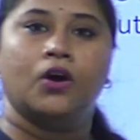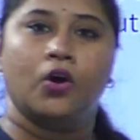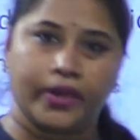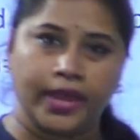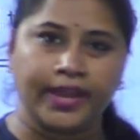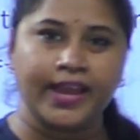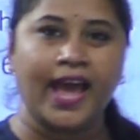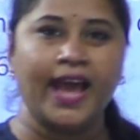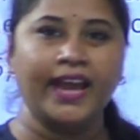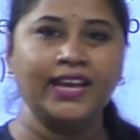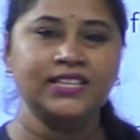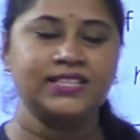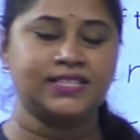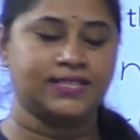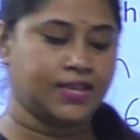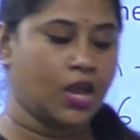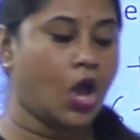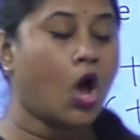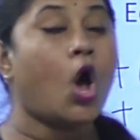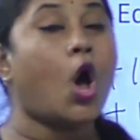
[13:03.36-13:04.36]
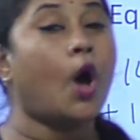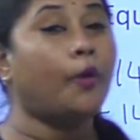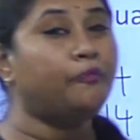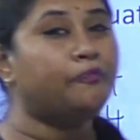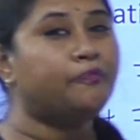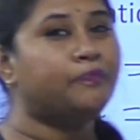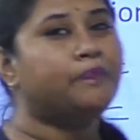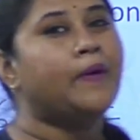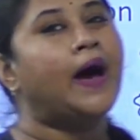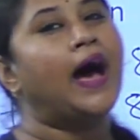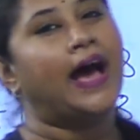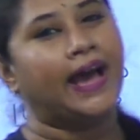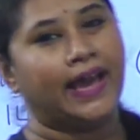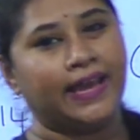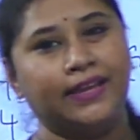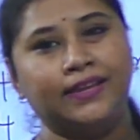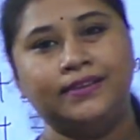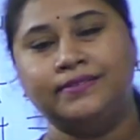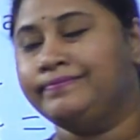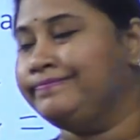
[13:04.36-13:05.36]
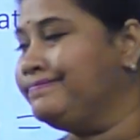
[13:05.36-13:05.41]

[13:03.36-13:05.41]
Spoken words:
Okay guys, hope I